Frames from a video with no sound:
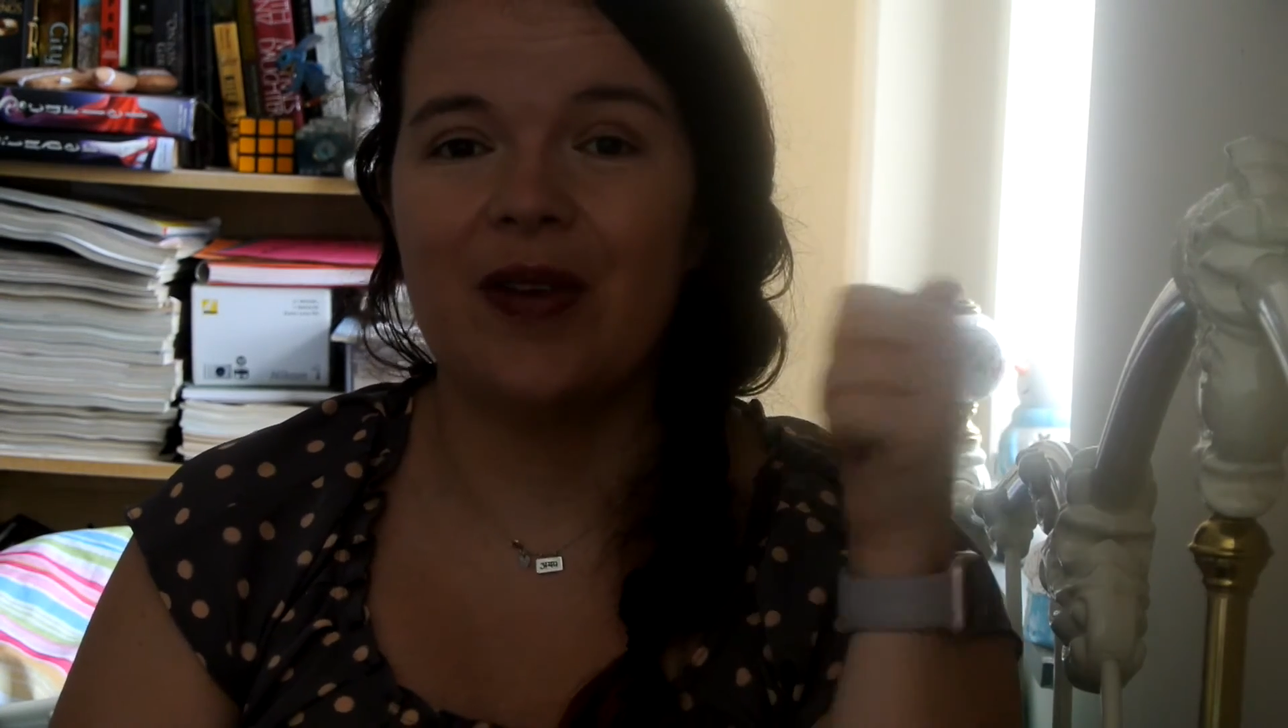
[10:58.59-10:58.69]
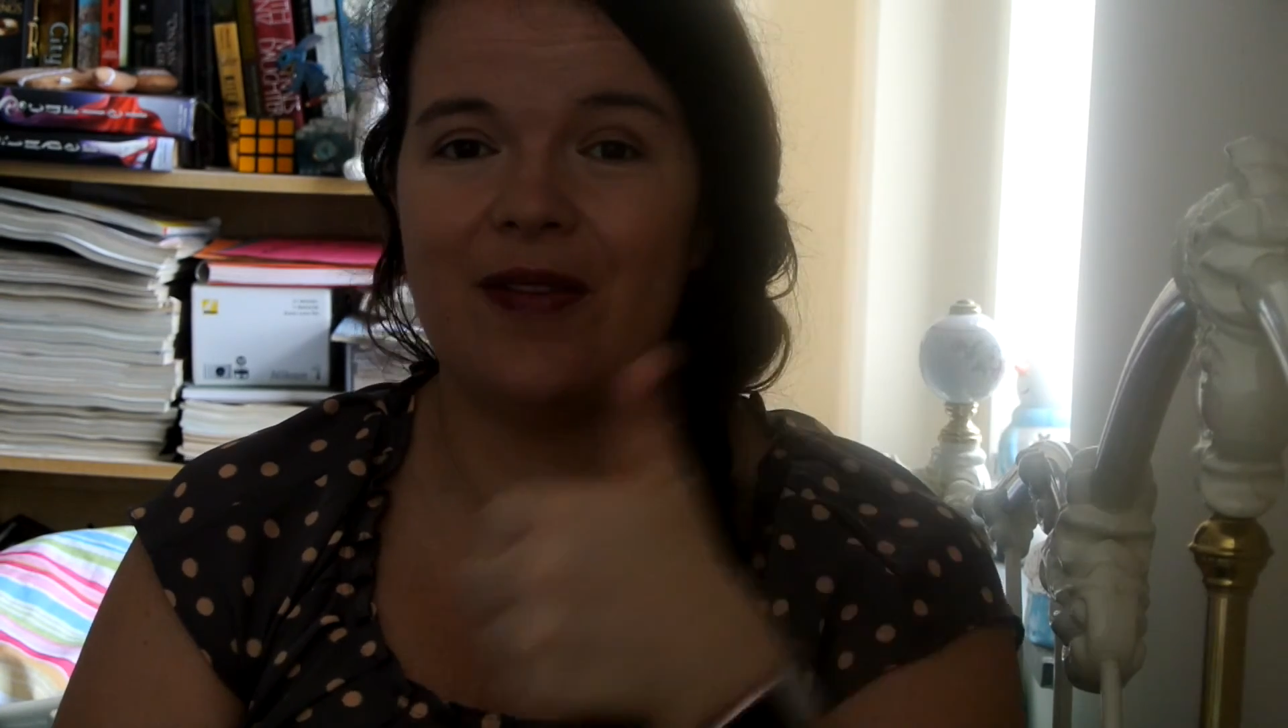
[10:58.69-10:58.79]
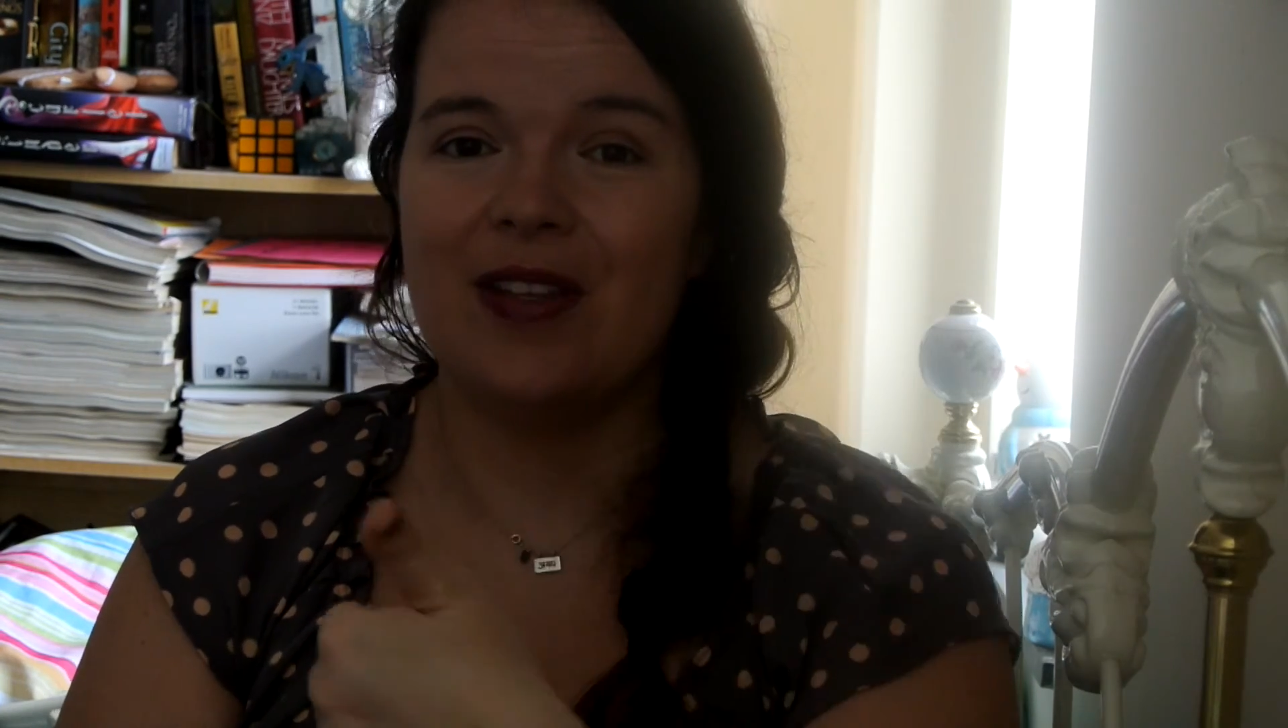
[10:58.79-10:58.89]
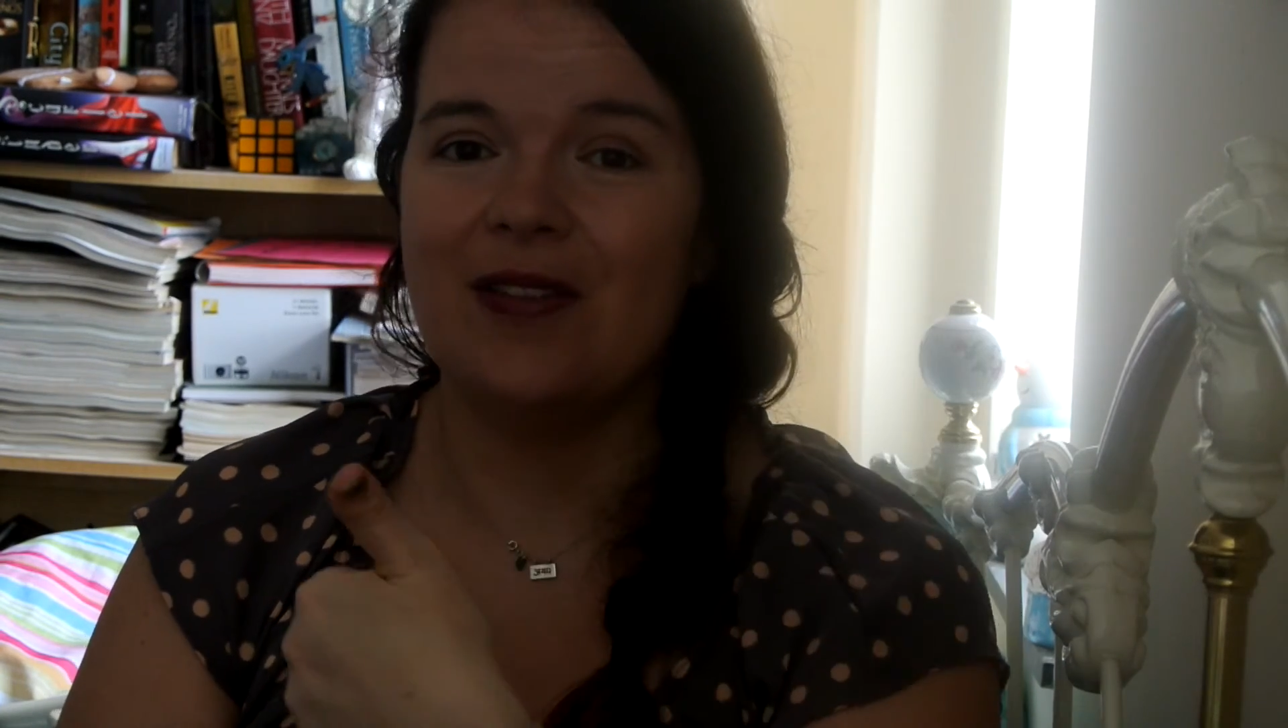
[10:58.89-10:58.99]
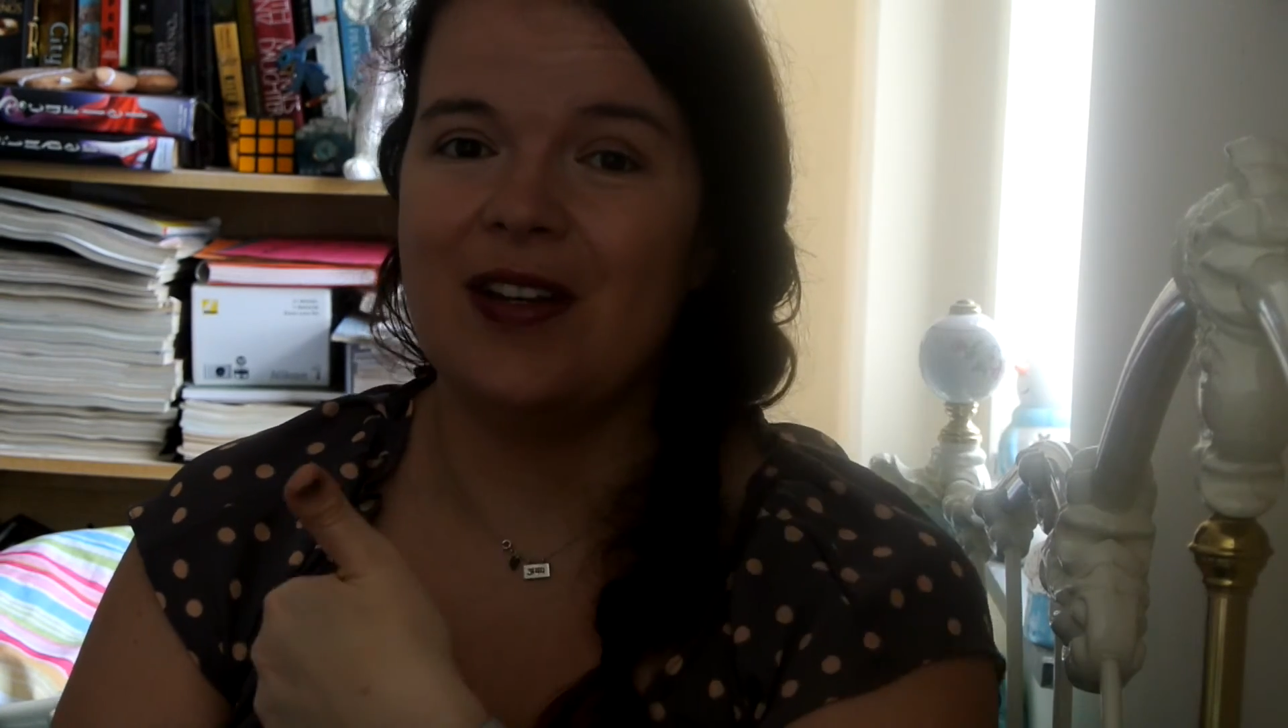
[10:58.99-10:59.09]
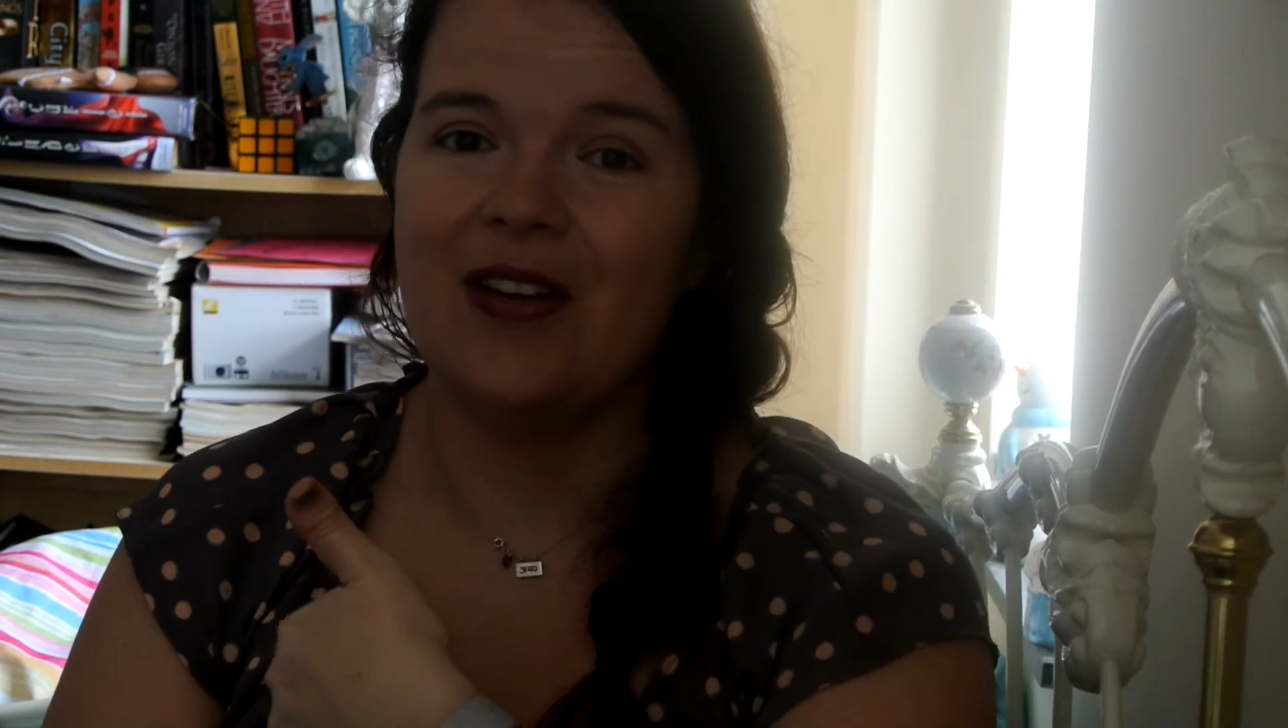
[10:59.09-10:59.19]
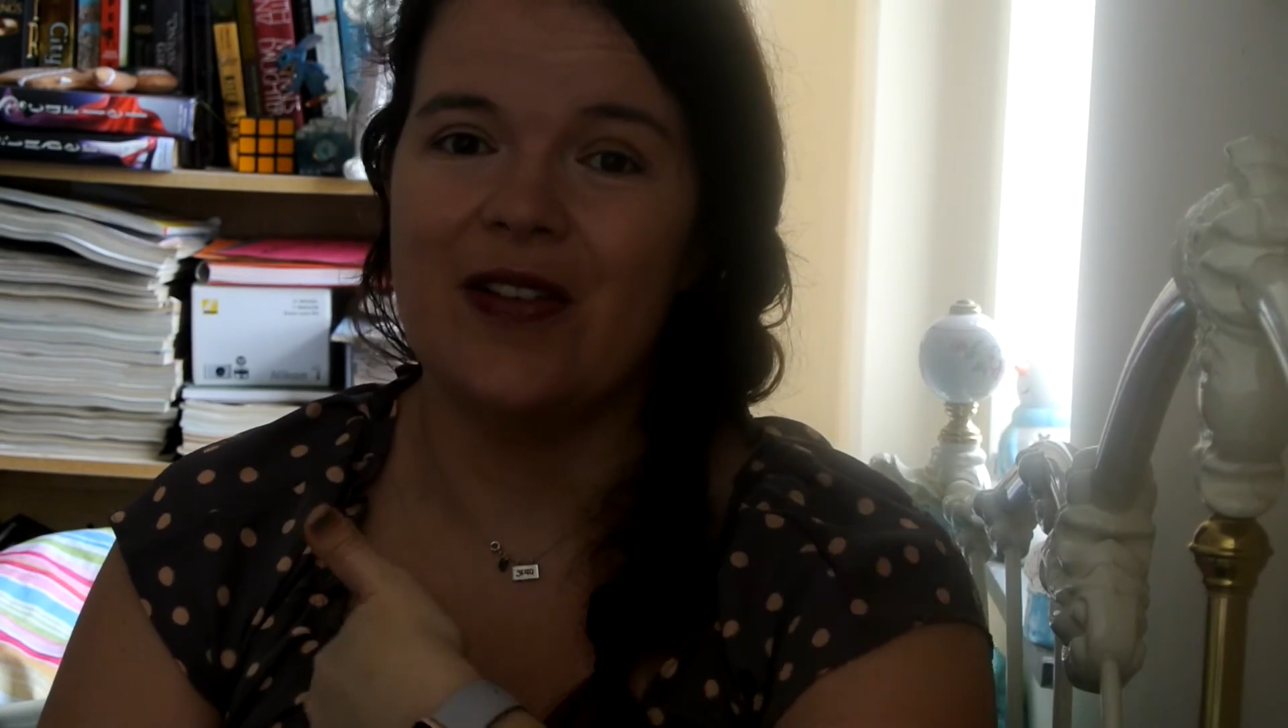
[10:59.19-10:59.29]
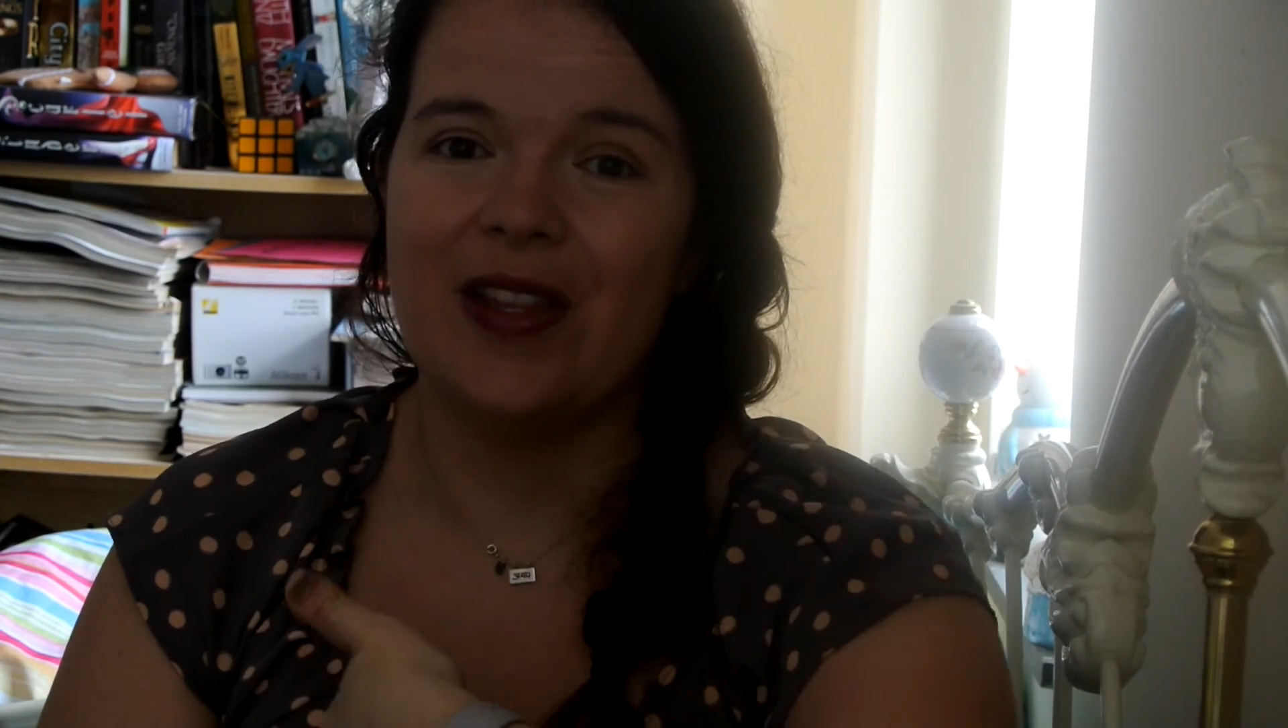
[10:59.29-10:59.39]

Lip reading: Give this video